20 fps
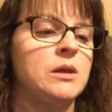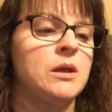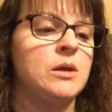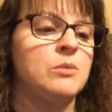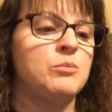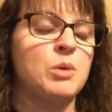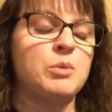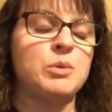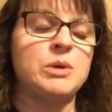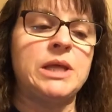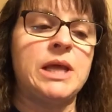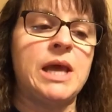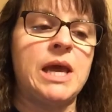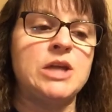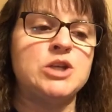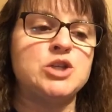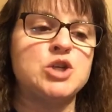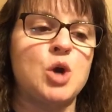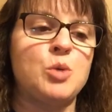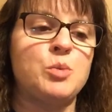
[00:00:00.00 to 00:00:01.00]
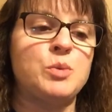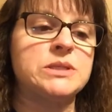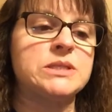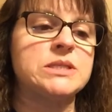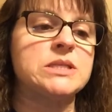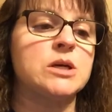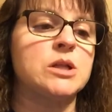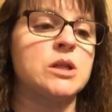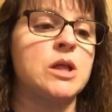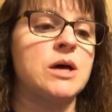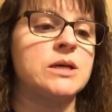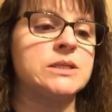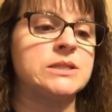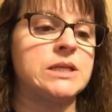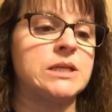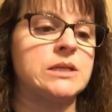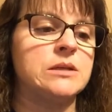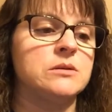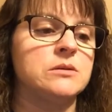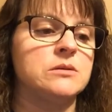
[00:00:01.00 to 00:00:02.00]
But when Gage opens the
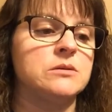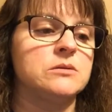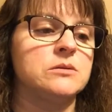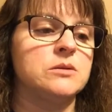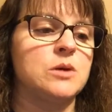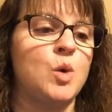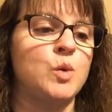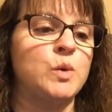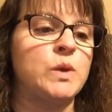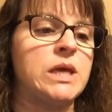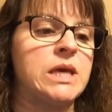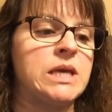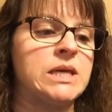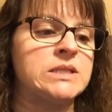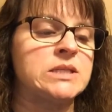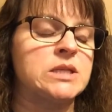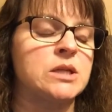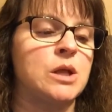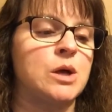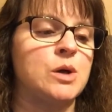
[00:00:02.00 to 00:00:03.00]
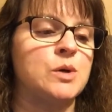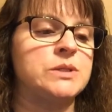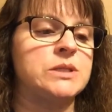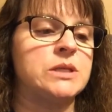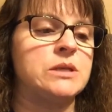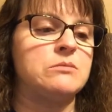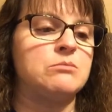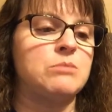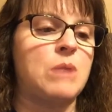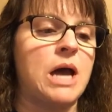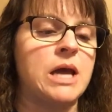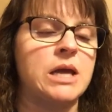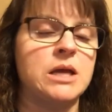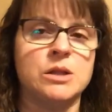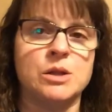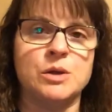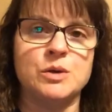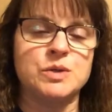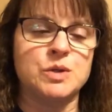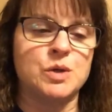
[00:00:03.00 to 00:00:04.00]
closet, only his clothes and my
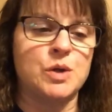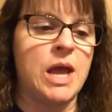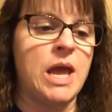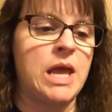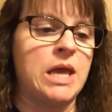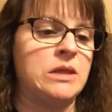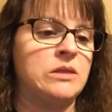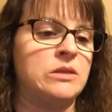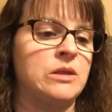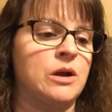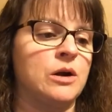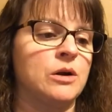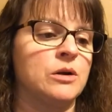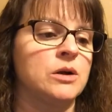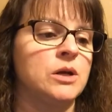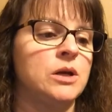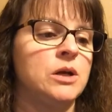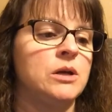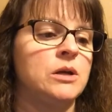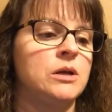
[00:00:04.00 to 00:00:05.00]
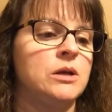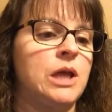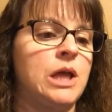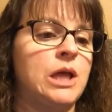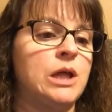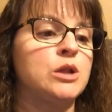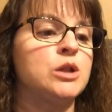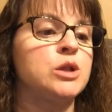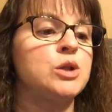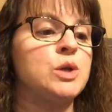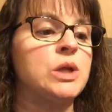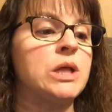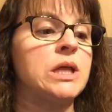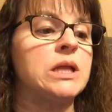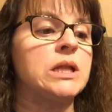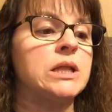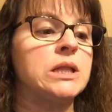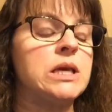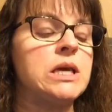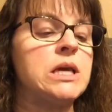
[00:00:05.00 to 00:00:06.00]
clothes are hanging there, including
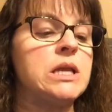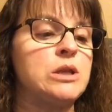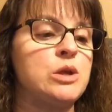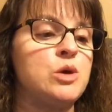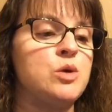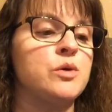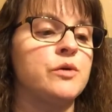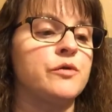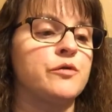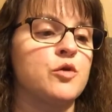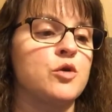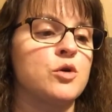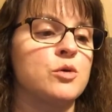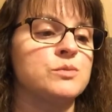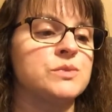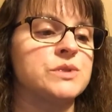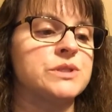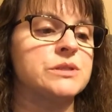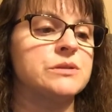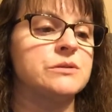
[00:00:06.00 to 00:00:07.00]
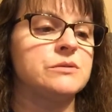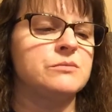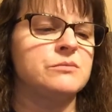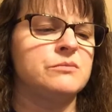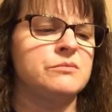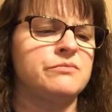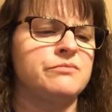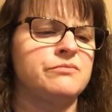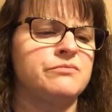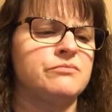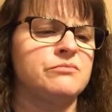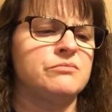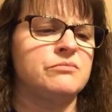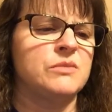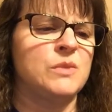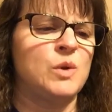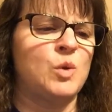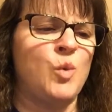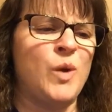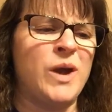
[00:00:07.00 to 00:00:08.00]
clean uniforms.
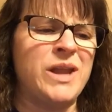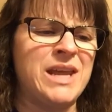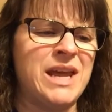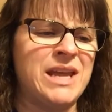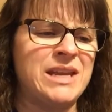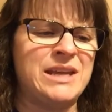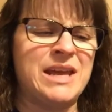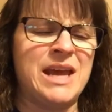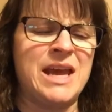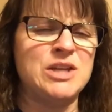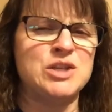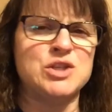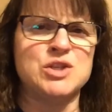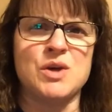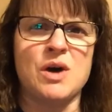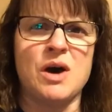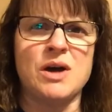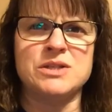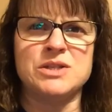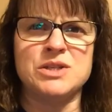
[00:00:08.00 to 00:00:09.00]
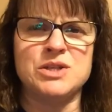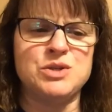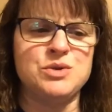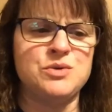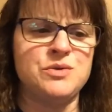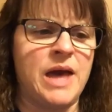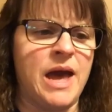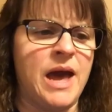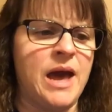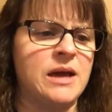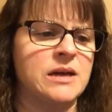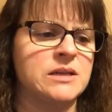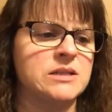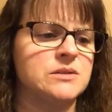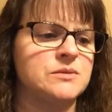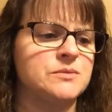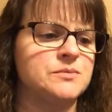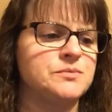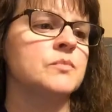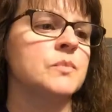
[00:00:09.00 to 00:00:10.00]
When had Gage thought to do that?
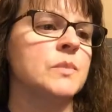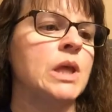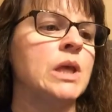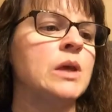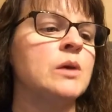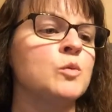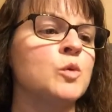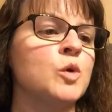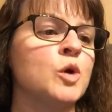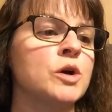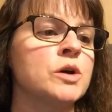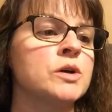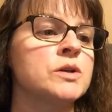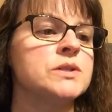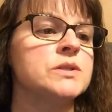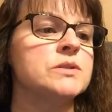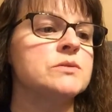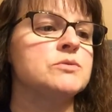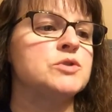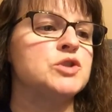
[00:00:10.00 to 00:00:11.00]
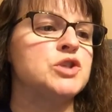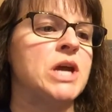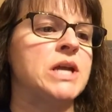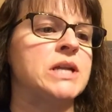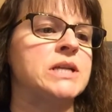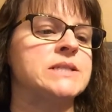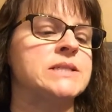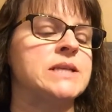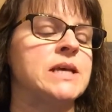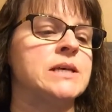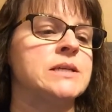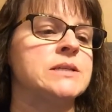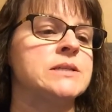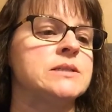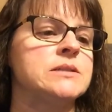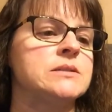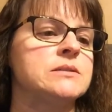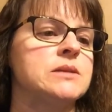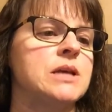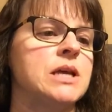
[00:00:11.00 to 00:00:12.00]
It works, Jana
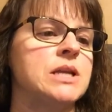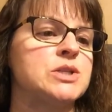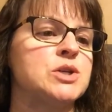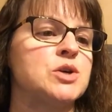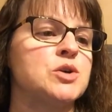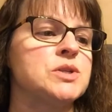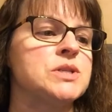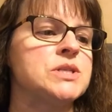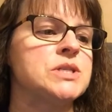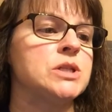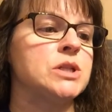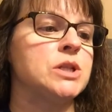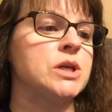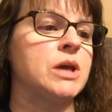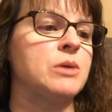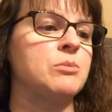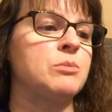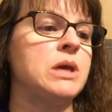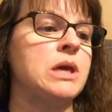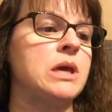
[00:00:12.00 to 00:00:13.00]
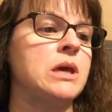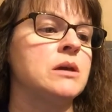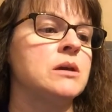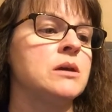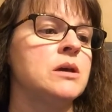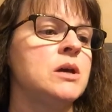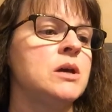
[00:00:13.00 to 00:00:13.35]
says, and turns to look at me.